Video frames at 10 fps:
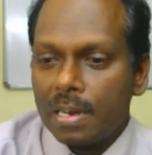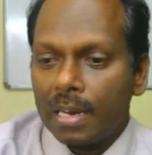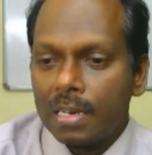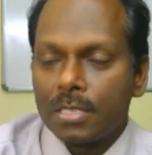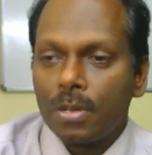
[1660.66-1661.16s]
until
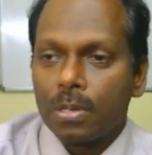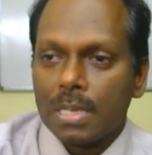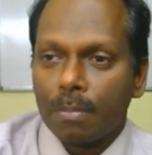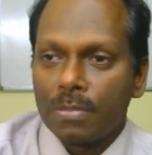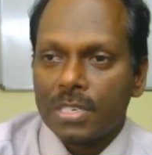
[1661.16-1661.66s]
unless your
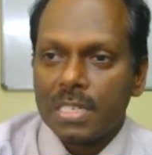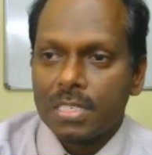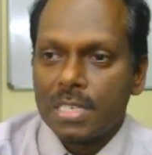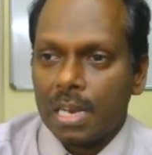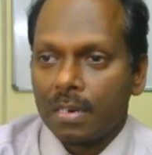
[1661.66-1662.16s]
submission
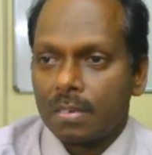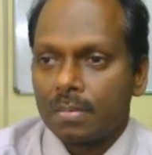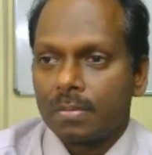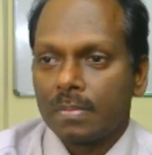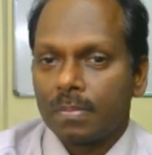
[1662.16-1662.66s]
is done.
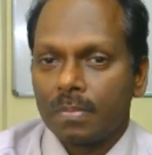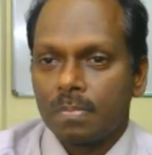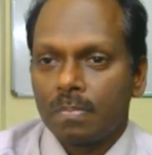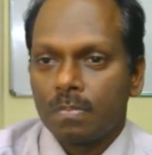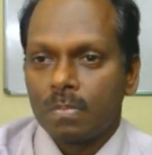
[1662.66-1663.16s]

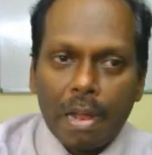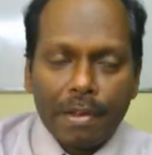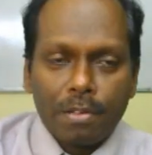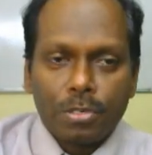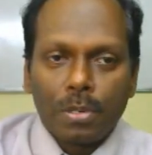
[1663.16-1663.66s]

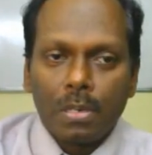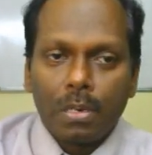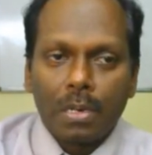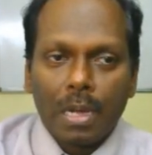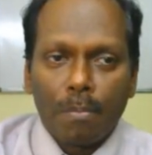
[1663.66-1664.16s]
And you should
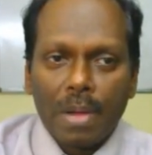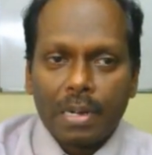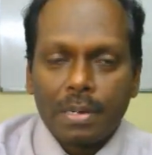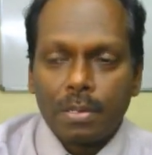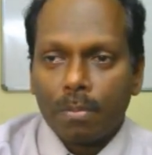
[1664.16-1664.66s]
come
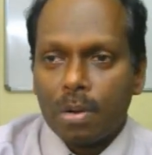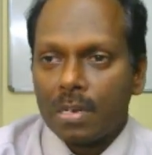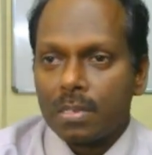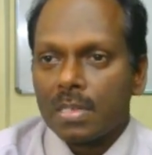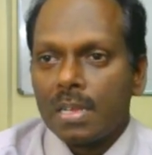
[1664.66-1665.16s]
back to your
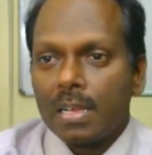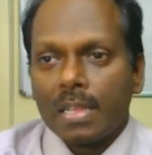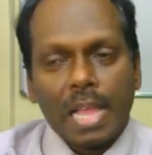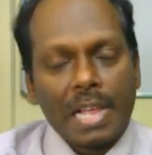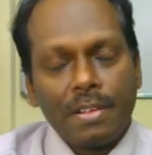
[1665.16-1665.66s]
modules.
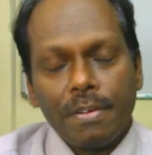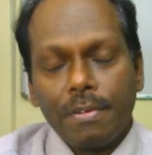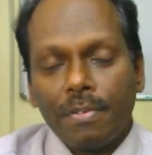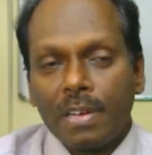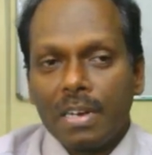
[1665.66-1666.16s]
Thank you
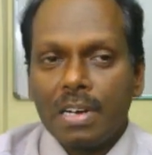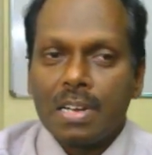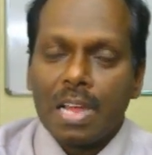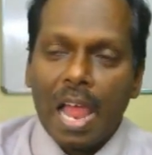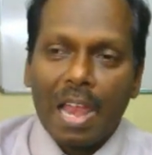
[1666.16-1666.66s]
everyone
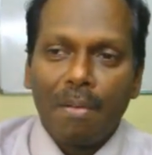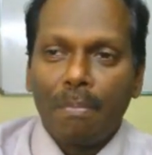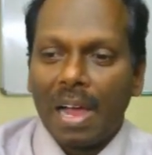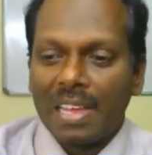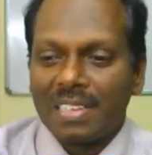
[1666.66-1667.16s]
and
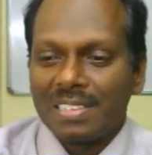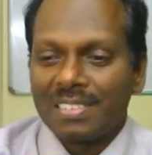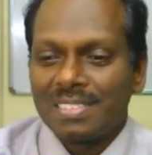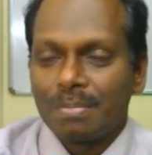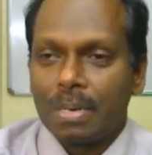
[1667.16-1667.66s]
bye.
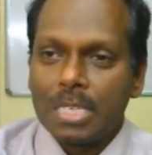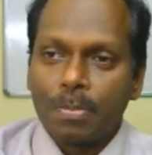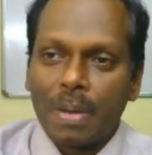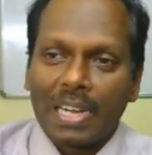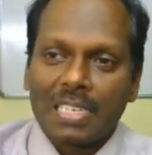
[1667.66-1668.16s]
Please
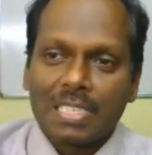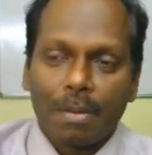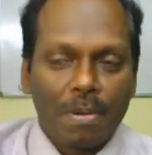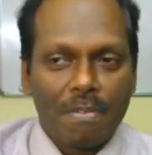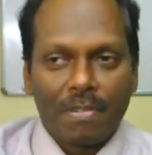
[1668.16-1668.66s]
practice
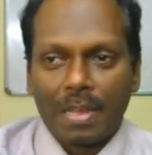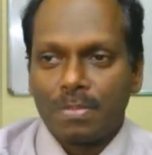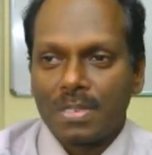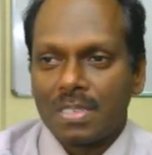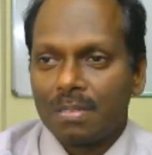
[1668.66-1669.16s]
couple of
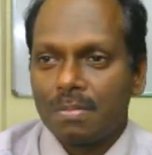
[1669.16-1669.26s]
times.